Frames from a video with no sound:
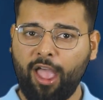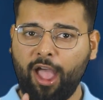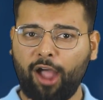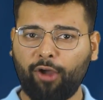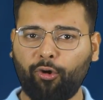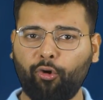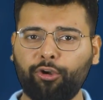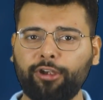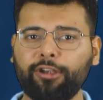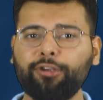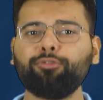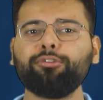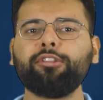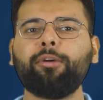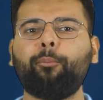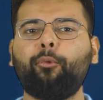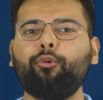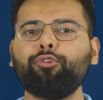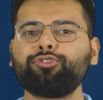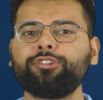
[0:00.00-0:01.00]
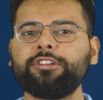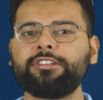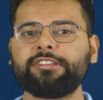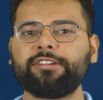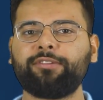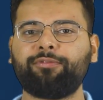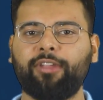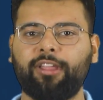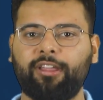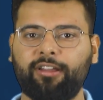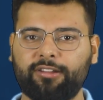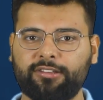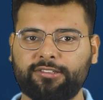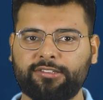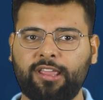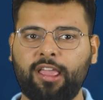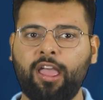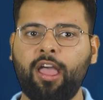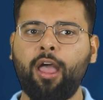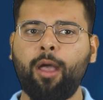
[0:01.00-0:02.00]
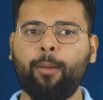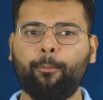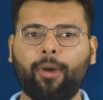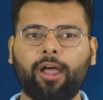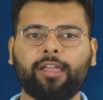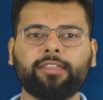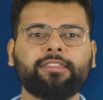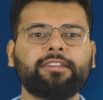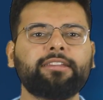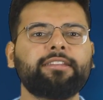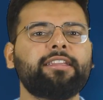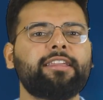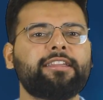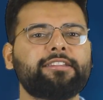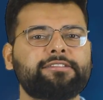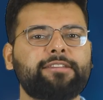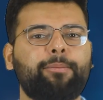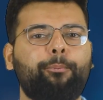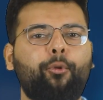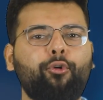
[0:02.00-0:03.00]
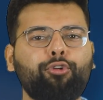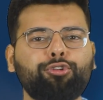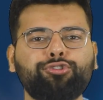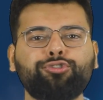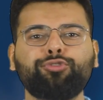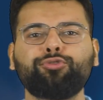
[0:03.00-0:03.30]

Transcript: According to the most recent figures, Python is the most